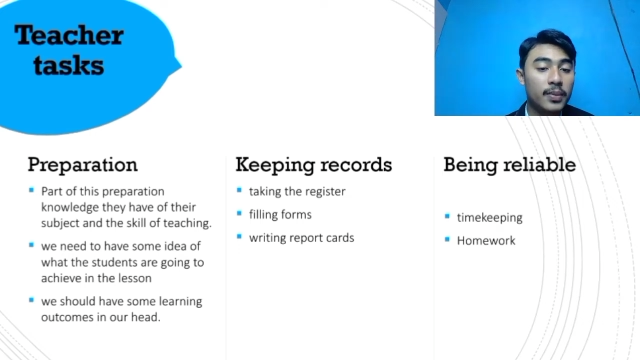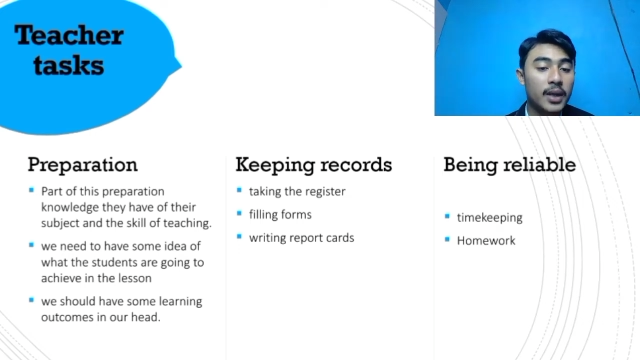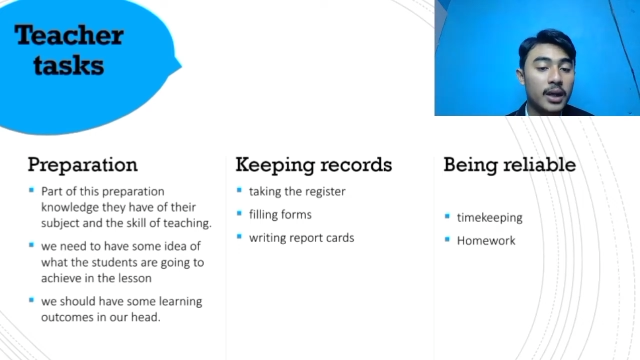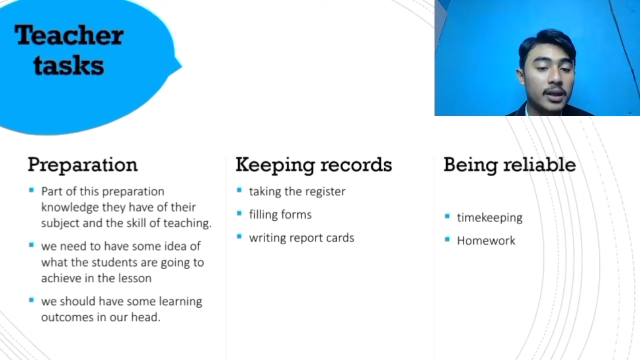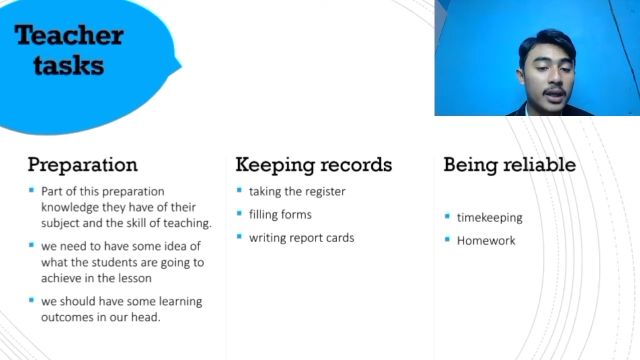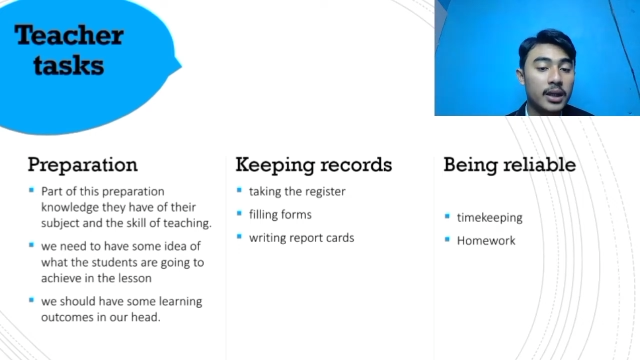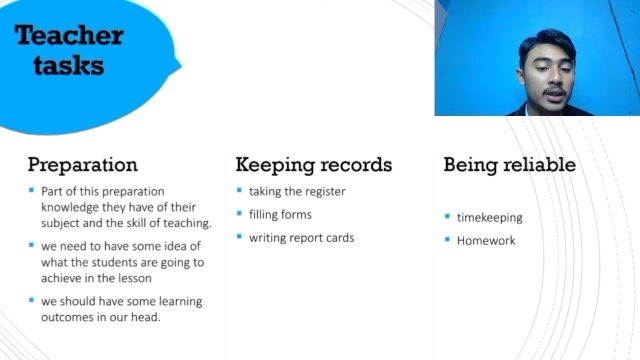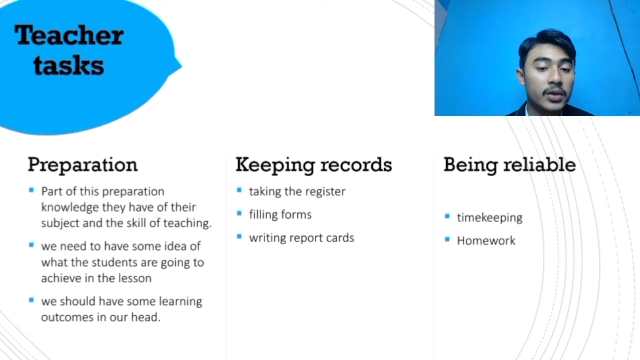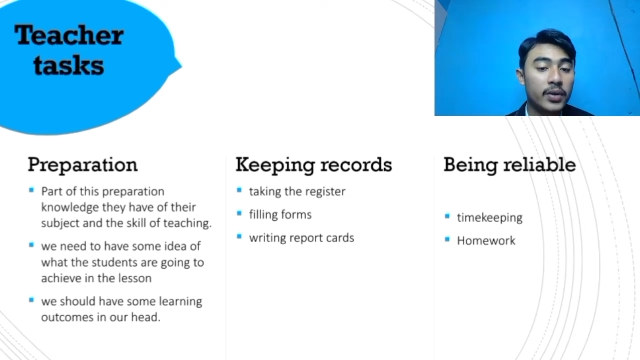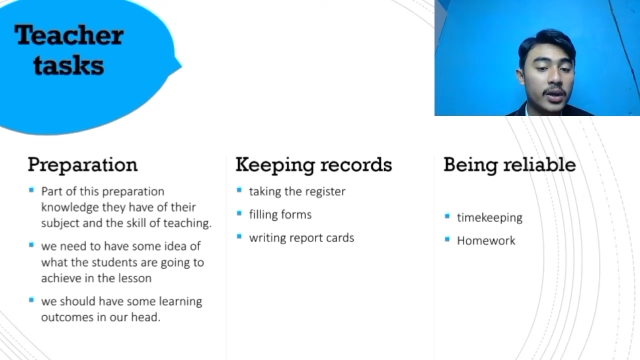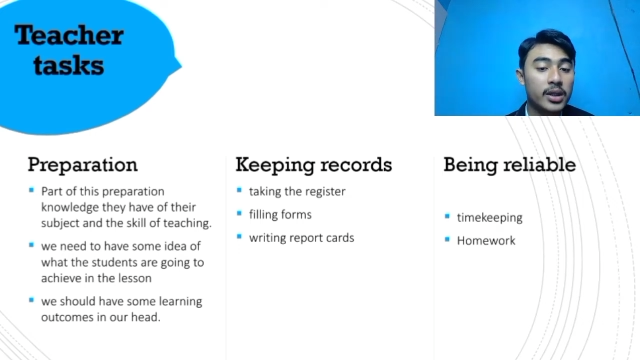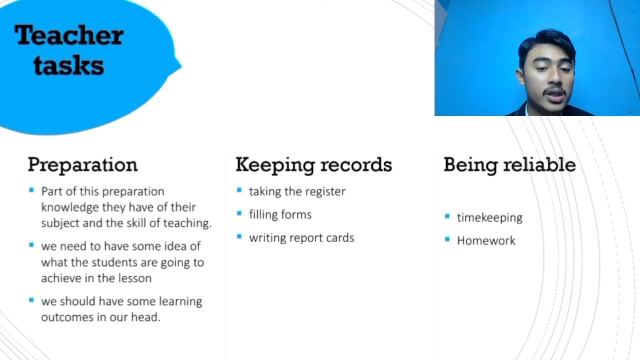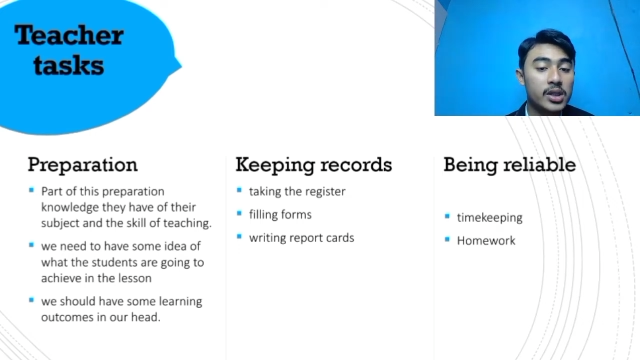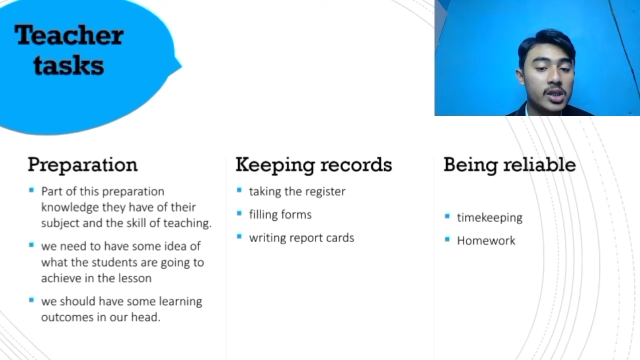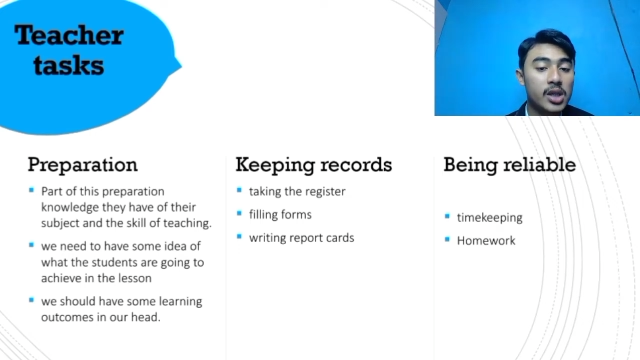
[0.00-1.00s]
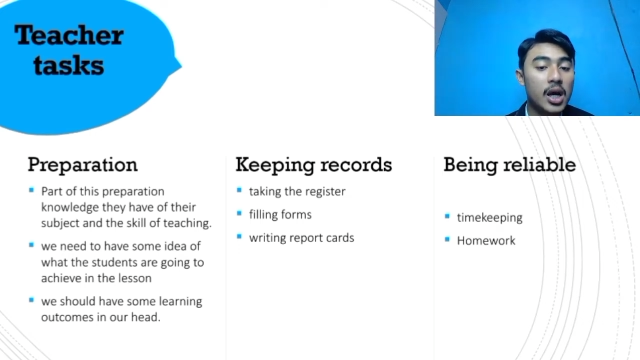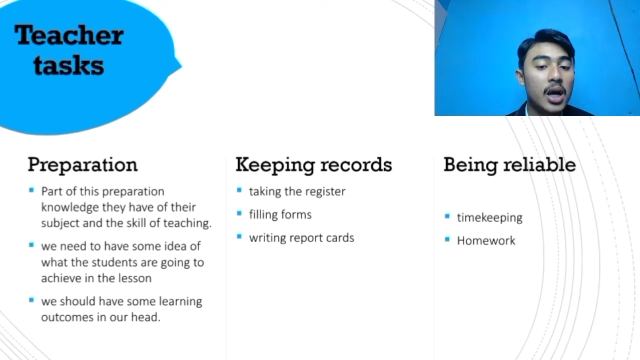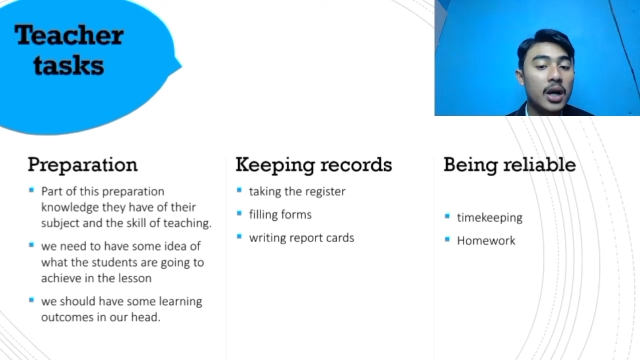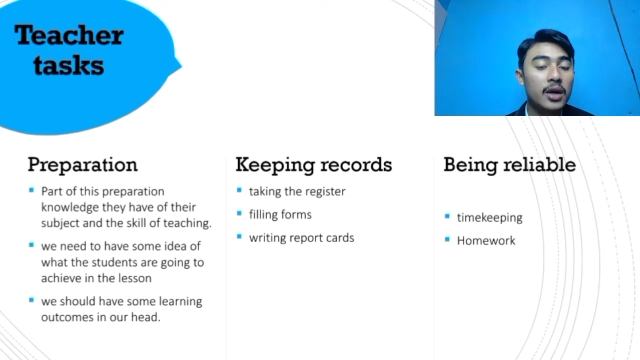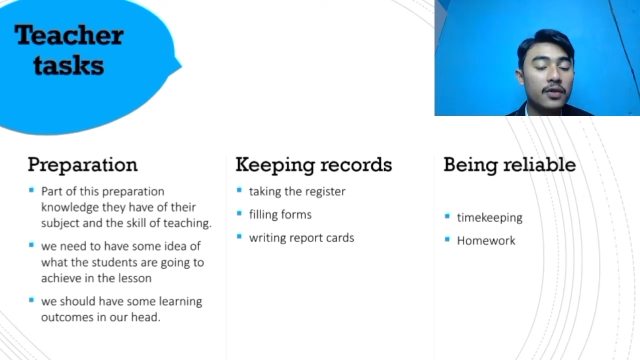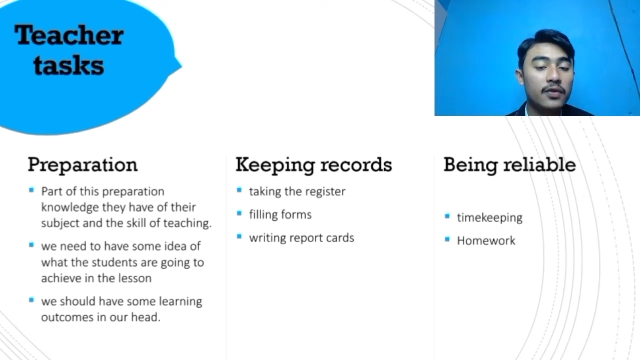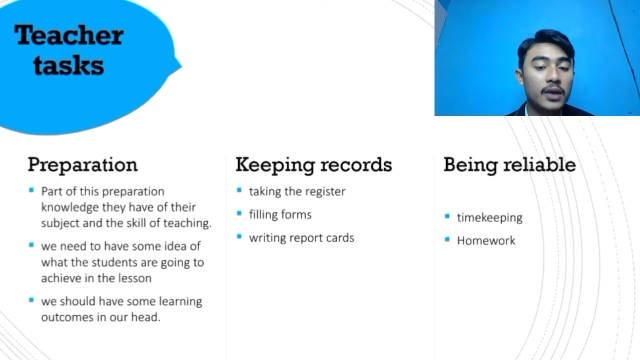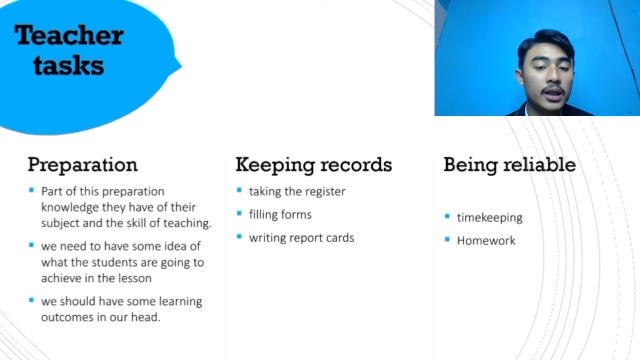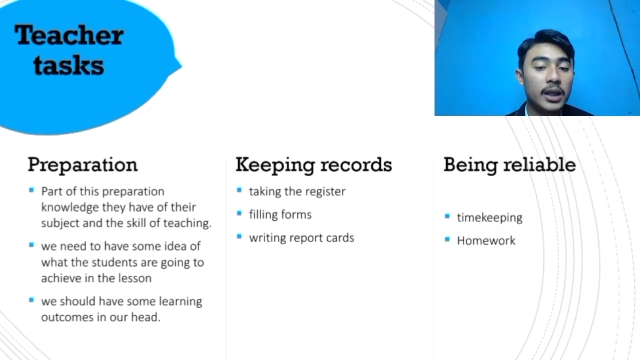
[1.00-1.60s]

taking the register, filling